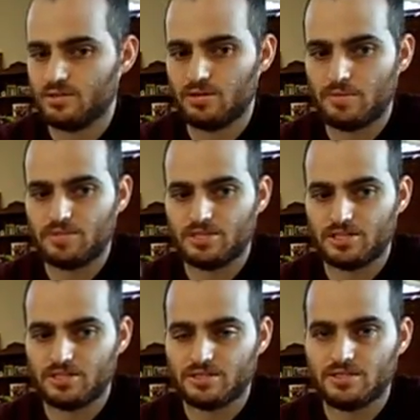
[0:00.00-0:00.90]
2
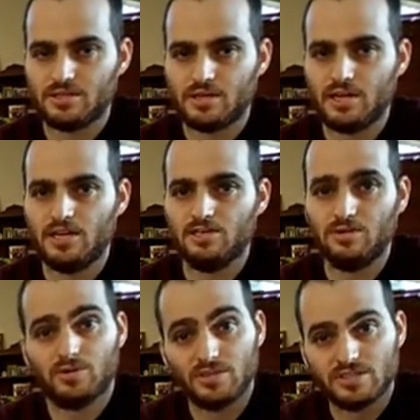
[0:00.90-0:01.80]
repetitions, and you
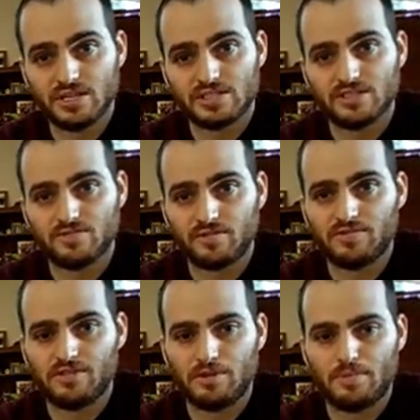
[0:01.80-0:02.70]
do 3 sets of
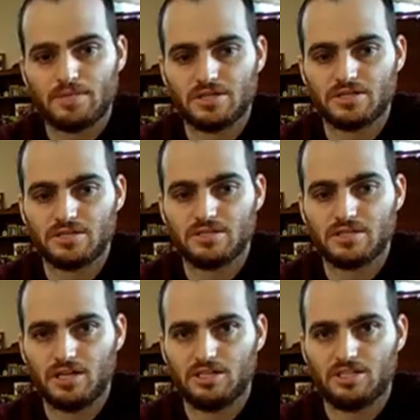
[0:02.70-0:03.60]
15
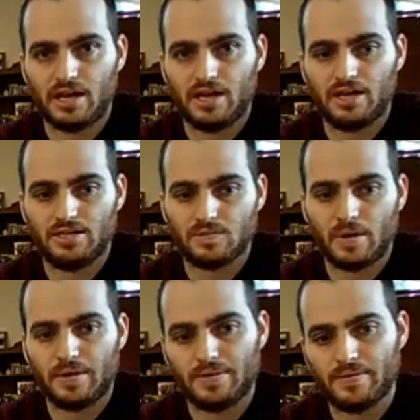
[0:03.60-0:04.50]
repetitions each day as
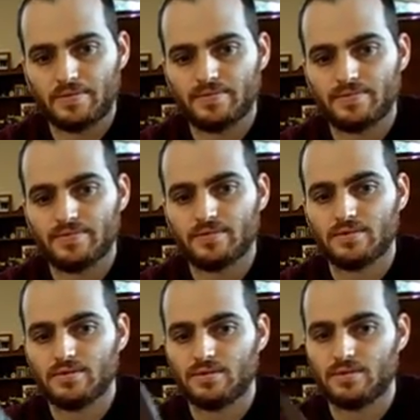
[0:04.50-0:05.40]
well.
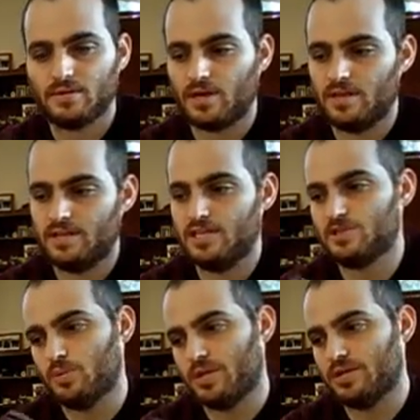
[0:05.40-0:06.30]
And then
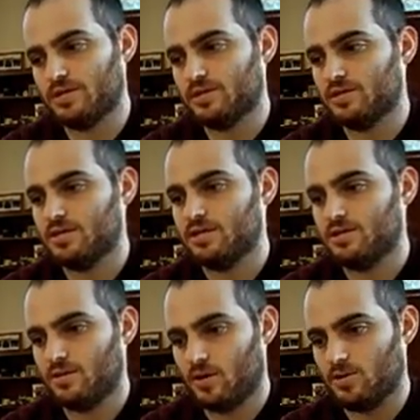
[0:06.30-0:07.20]
each week
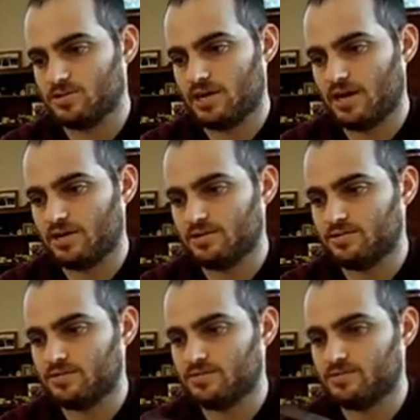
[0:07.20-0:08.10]
you hold it out
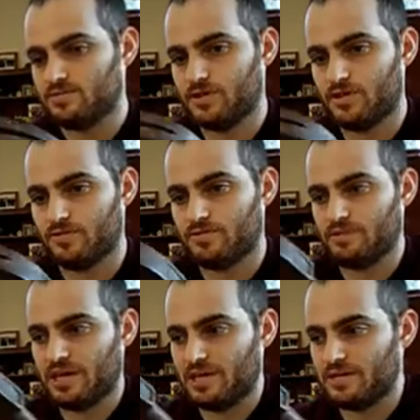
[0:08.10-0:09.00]
further
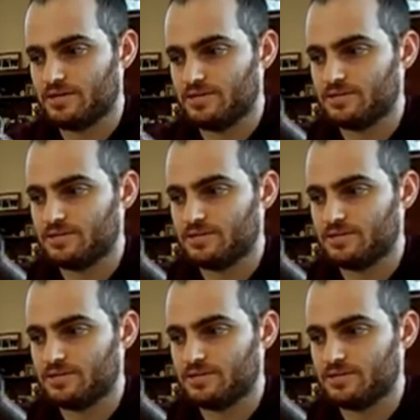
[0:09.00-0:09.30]
from the head.